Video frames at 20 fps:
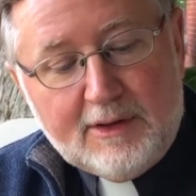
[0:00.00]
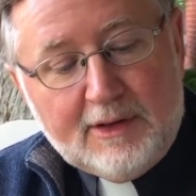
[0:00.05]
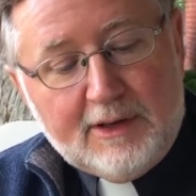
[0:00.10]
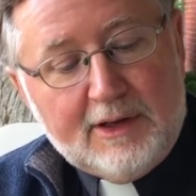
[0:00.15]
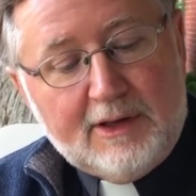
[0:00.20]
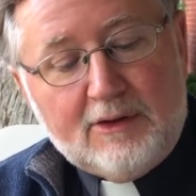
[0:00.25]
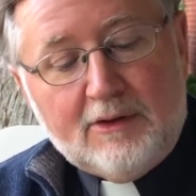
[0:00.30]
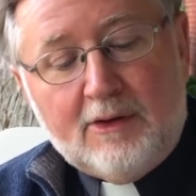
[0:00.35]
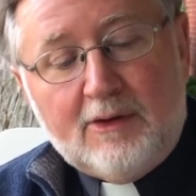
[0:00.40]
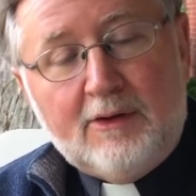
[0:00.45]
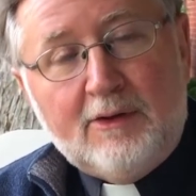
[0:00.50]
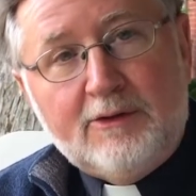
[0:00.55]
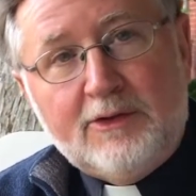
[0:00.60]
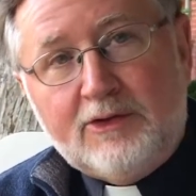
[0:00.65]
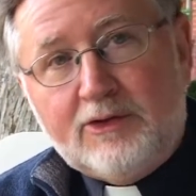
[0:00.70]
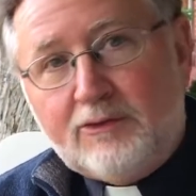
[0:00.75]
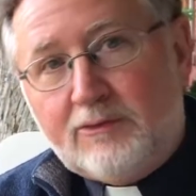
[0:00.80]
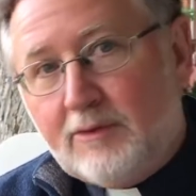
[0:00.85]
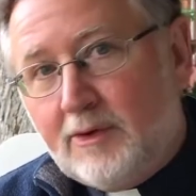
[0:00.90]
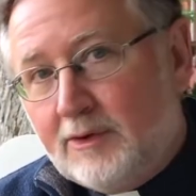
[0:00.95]
In all the
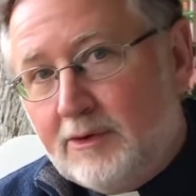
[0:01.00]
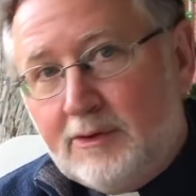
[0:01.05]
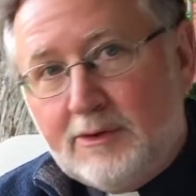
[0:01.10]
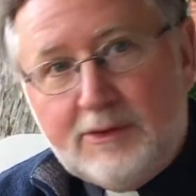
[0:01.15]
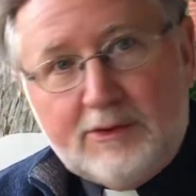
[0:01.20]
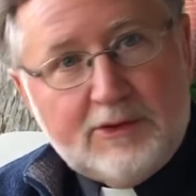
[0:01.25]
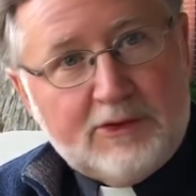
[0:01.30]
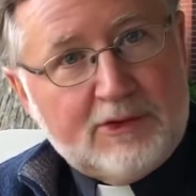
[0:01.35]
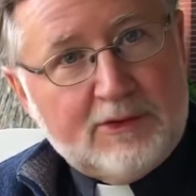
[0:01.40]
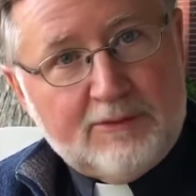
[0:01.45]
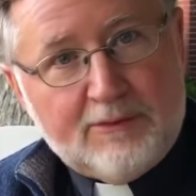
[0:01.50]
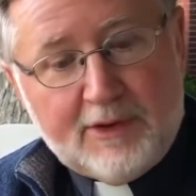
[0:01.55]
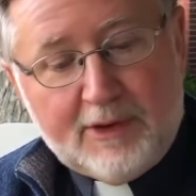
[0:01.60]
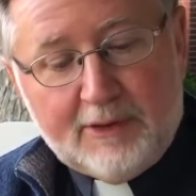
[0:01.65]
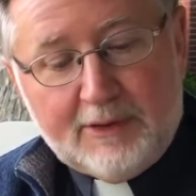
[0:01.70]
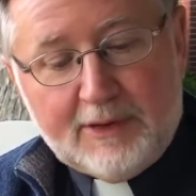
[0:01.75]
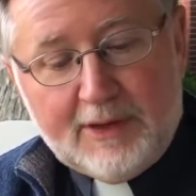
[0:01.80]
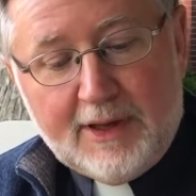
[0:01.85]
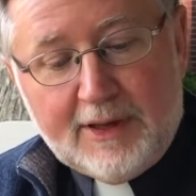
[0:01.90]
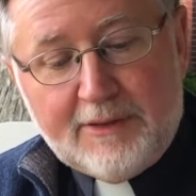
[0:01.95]
struggles of our
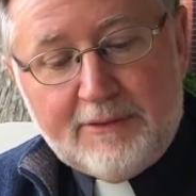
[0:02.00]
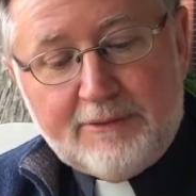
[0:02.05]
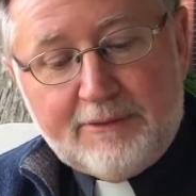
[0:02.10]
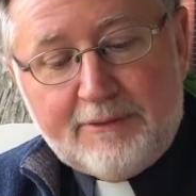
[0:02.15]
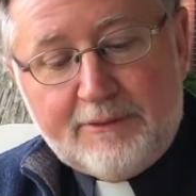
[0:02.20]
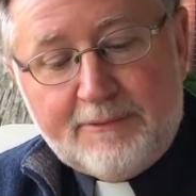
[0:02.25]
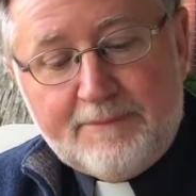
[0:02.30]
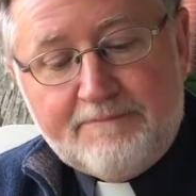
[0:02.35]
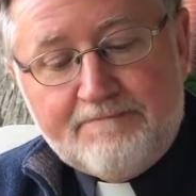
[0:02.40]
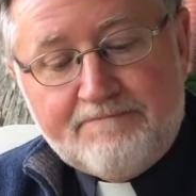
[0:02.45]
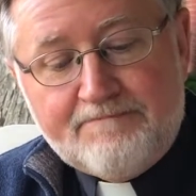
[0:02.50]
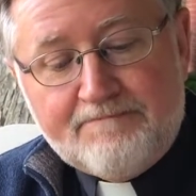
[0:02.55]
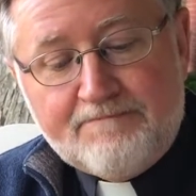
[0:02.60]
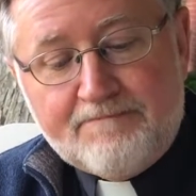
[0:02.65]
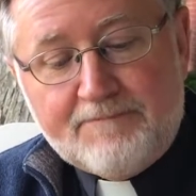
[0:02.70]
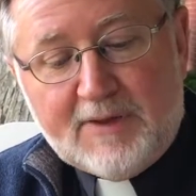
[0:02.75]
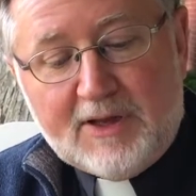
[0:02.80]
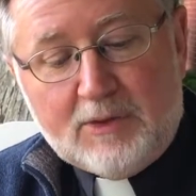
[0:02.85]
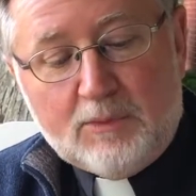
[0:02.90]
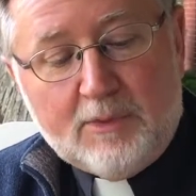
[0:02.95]
life,
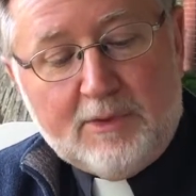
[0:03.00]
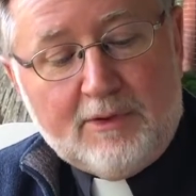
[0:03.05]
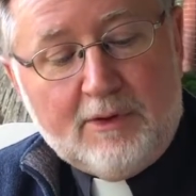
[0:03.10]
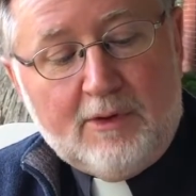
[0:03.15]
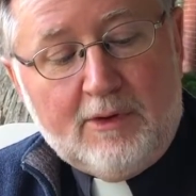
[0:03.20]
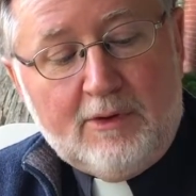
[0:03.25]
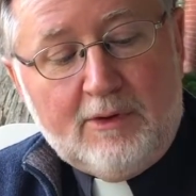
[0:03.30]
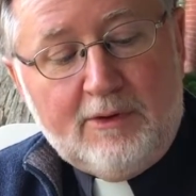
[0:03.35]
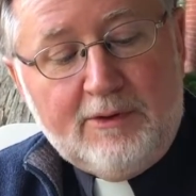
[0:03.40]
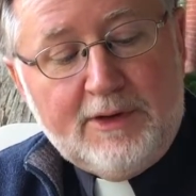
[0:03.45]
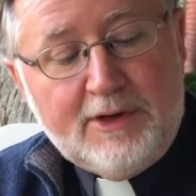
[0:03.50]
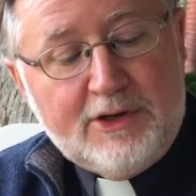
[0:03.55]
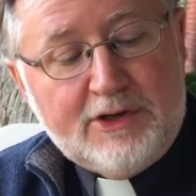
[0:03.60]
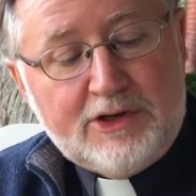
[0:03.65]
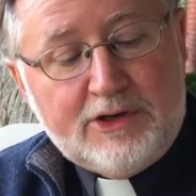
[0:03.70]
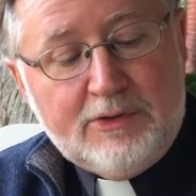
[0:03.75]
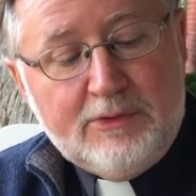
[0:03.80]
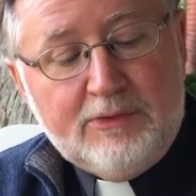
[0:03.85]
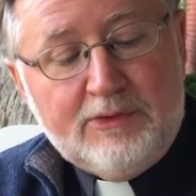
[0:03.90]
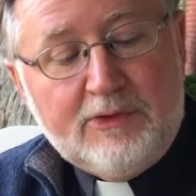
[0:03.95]
and with all the
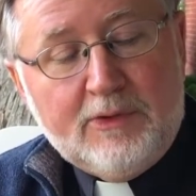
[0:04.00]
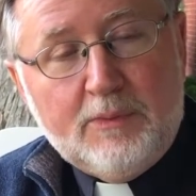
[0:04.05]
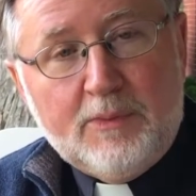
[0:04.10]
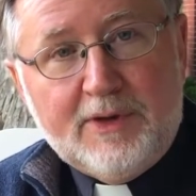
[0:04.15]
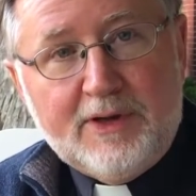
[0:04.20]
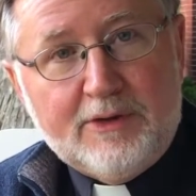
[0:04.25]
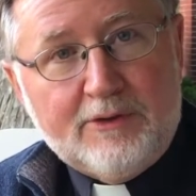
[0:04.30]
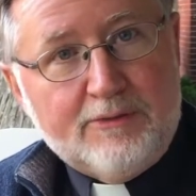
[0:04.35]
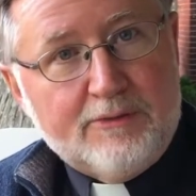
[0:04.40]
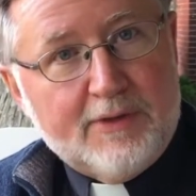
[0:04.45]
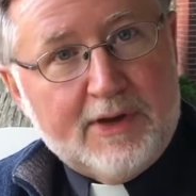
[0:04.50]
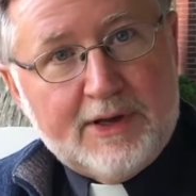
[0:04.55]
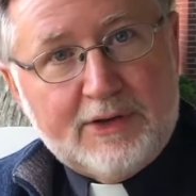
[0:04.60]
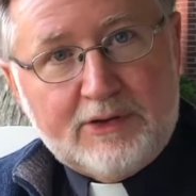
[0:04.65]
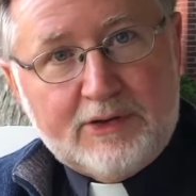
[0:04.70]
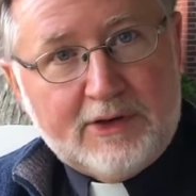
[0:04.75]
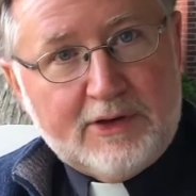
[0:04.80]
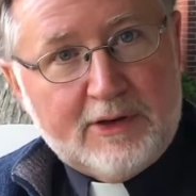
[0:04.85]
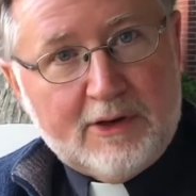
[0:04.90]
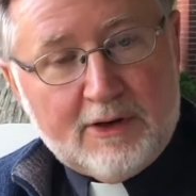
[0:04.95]
issues that we address
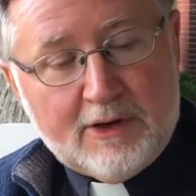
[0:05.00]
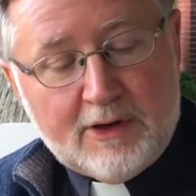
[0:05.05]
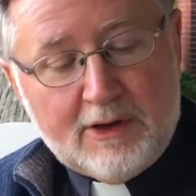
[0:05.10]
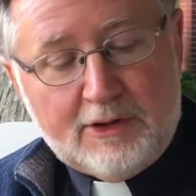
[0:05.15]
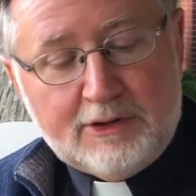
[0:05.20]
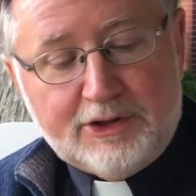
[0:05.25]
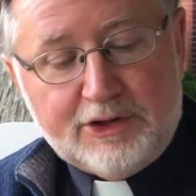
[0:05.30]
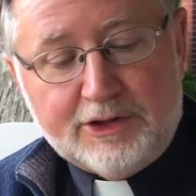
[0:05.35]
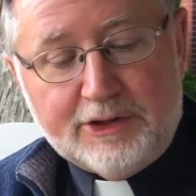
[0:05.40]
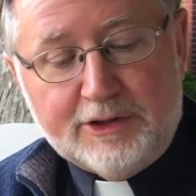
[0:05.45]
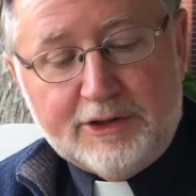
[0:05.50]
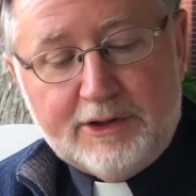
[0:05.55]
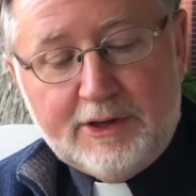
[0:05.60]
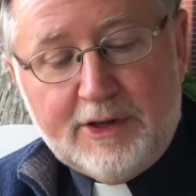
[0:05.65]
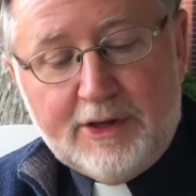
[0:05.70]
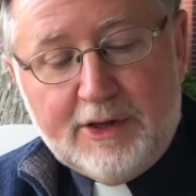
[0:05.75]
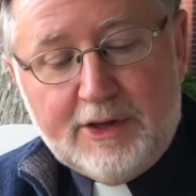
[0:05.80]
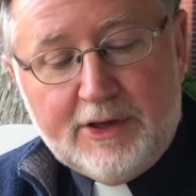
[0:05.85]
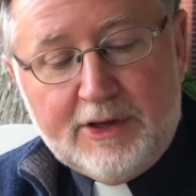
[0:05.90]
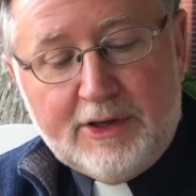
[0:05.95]
in our culture,
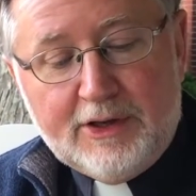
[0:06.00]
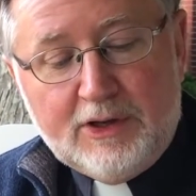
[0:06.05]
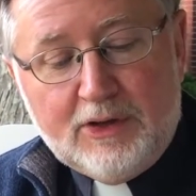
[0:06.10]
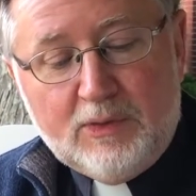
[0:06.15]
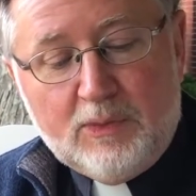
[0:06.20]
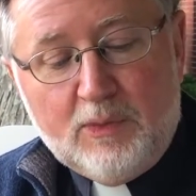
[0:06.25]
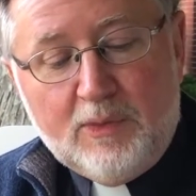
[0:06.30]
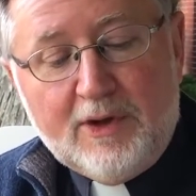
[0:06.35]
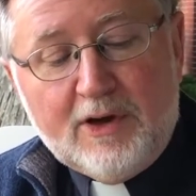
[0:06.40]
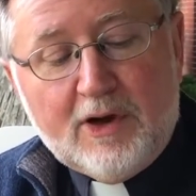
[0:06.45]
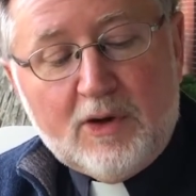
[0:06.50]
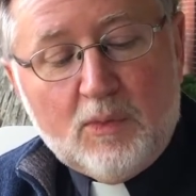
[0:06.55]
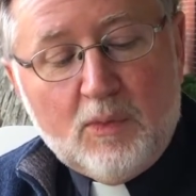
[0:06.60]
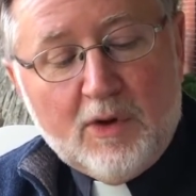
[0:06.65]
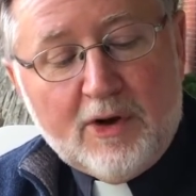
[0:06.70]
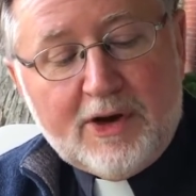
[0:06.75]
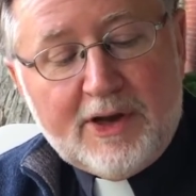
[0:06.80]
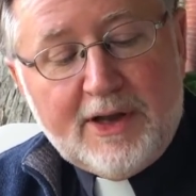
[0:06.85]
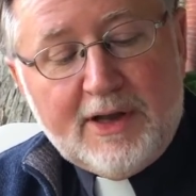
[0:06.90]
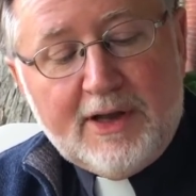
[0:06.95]
we are
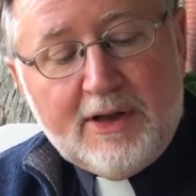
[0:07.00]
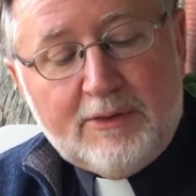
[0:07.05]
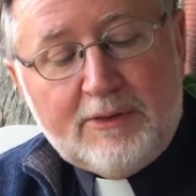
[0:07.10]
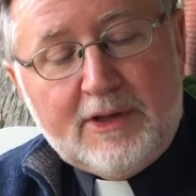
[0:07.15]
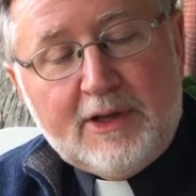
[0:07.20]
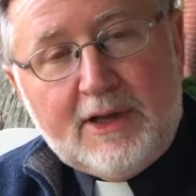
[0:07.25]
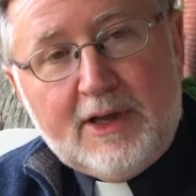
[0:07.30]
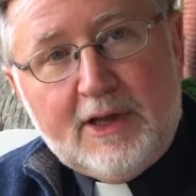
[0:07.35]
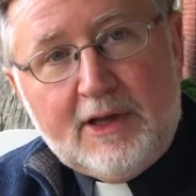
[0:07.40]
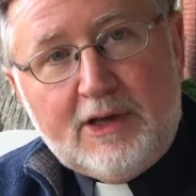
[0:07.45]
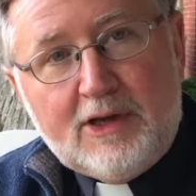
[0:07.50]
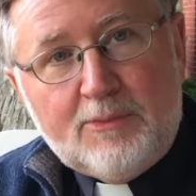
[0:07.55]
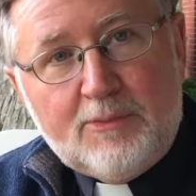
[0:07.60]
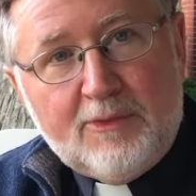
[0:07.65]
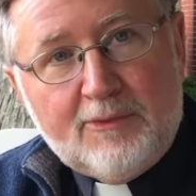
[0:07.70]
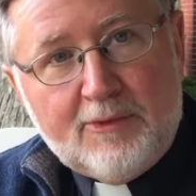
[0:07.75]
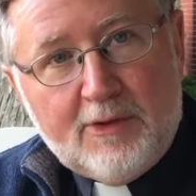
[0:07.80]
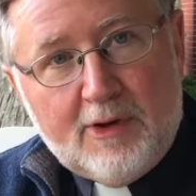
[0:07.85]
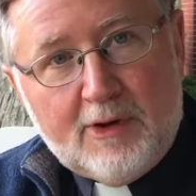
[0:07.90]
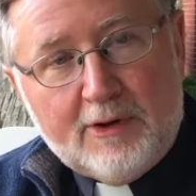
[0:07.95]
working out the Kingdom of
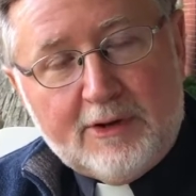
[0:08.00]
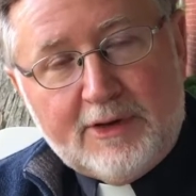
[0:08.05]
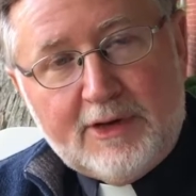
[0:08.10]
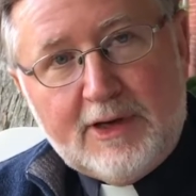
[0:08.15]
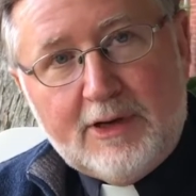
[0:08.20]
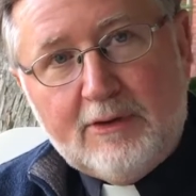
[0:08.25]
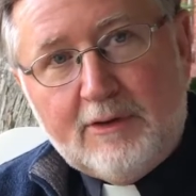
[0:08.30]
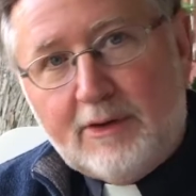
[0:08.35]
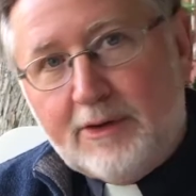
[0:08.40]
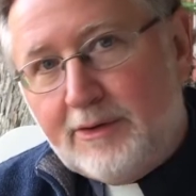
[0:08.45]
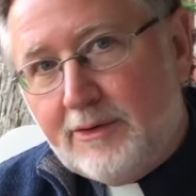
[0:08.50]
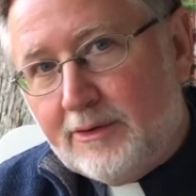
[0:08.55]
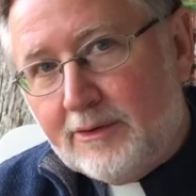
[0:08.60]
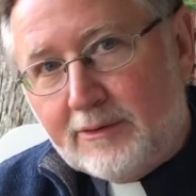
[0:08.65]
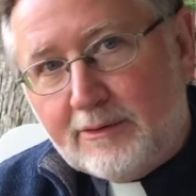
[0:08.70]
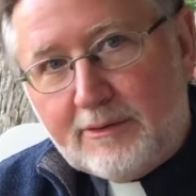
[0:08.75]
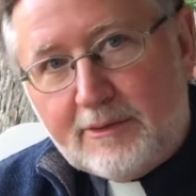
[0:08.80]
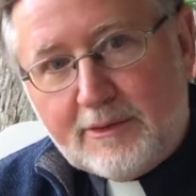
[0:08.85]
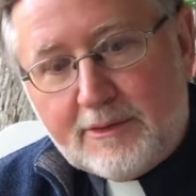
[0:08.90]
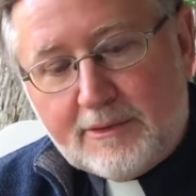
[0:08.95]
God here on earth.